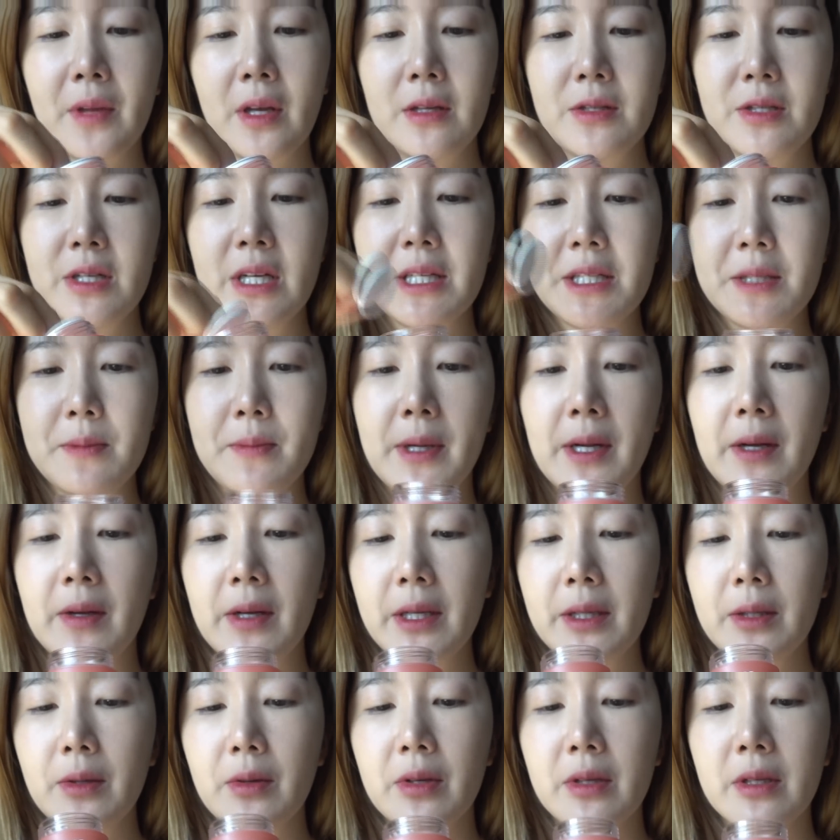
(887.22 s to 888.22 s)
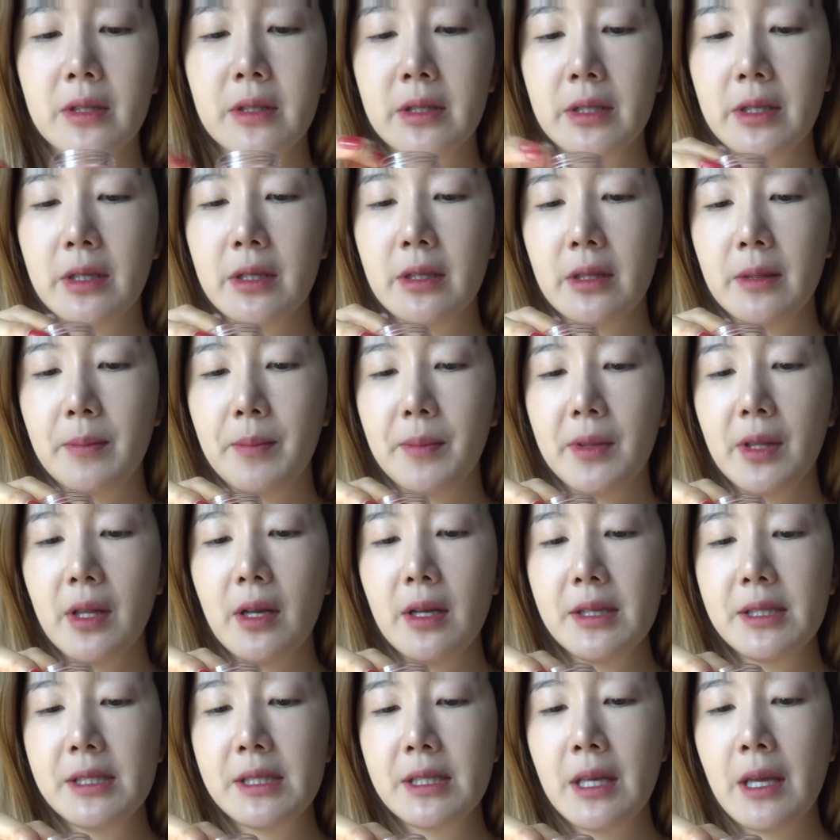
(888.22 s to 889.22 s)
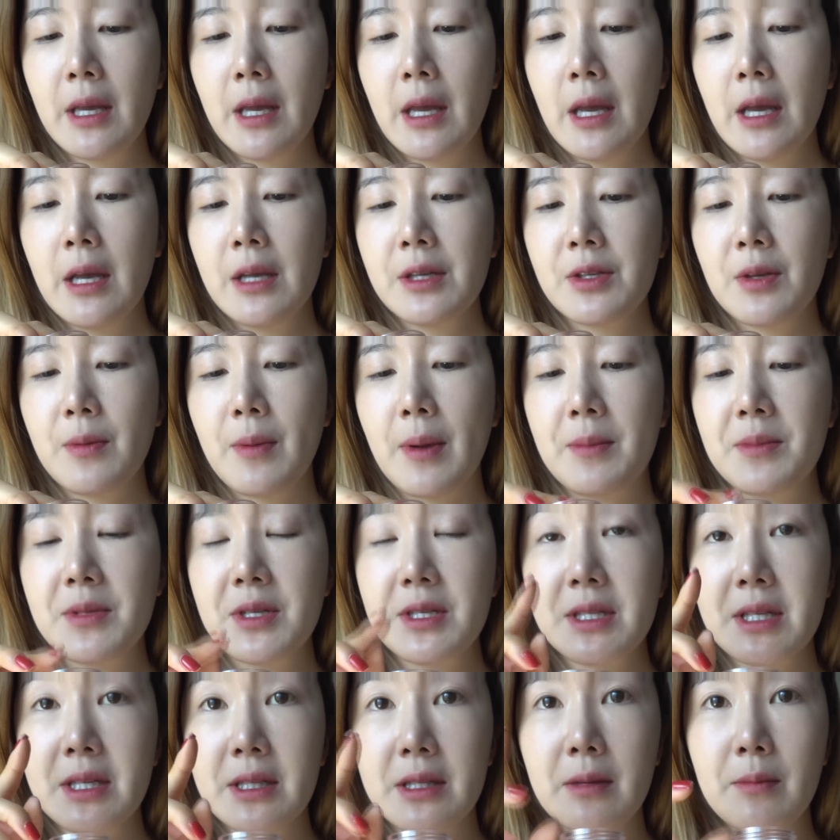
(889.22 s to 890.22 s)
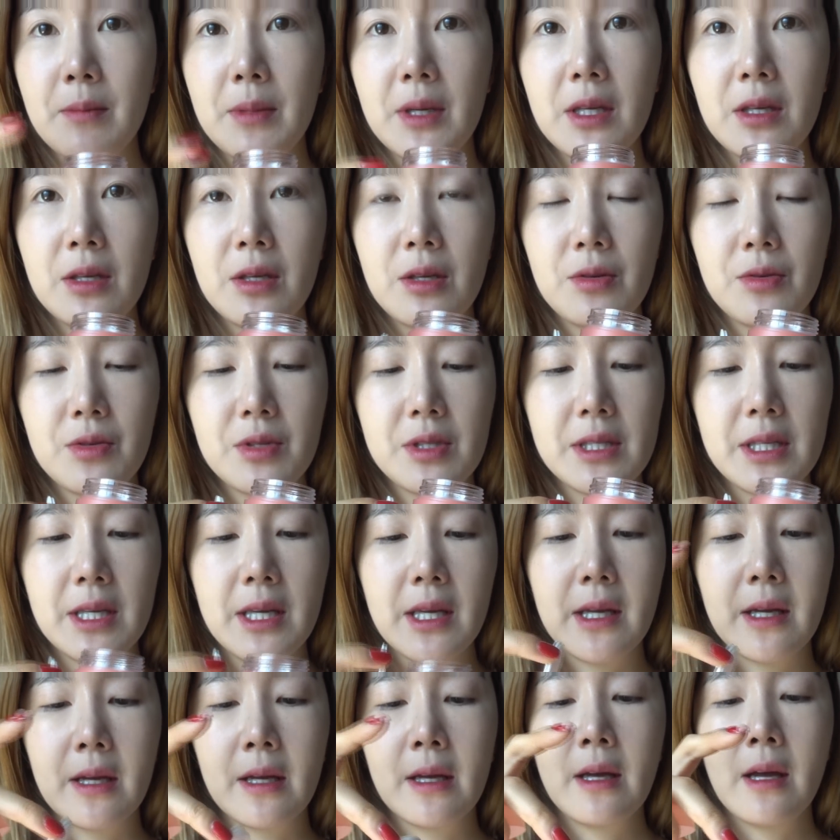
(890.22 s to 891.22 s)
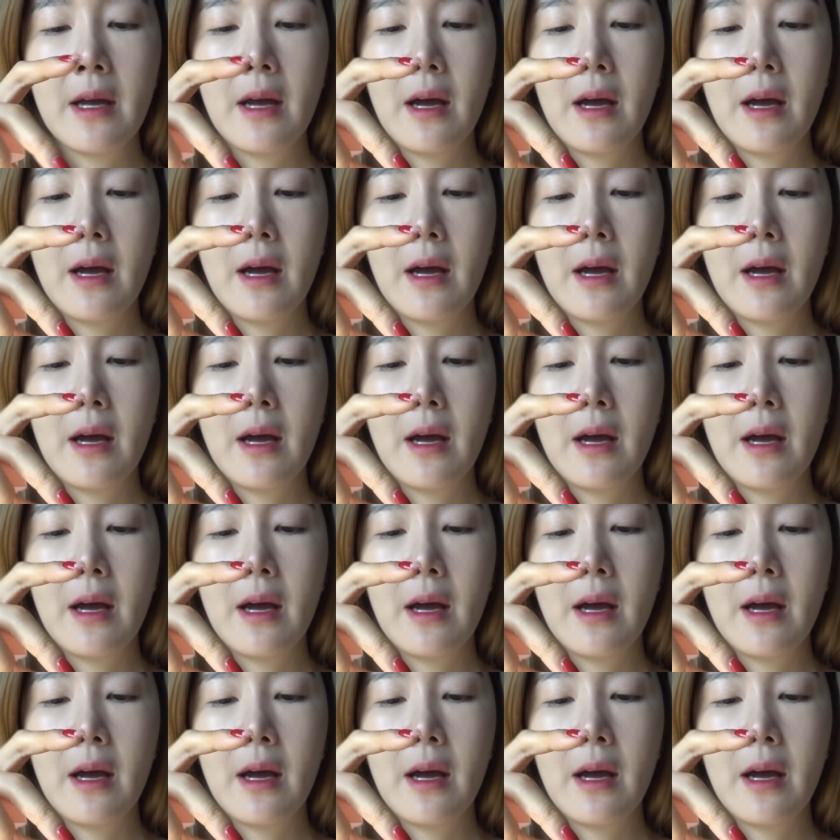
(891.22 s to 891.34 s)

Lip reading: transparent or clear lip gloss, so I'm just gonna be using